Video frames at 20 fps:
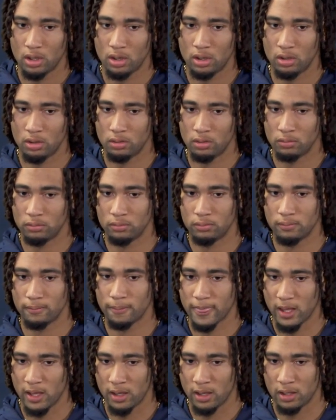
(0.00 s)

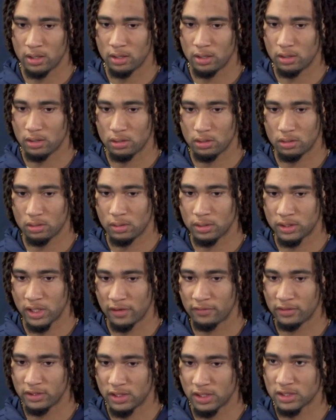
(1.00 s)
and I
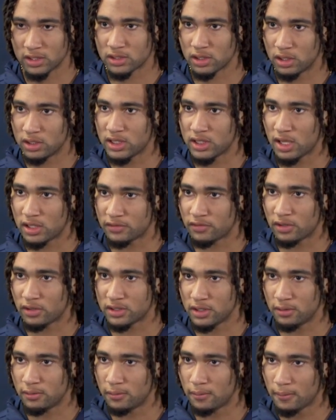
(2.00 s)
definitely think it's a good challenge for our
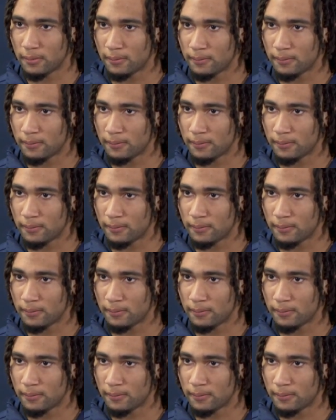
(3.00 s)
team.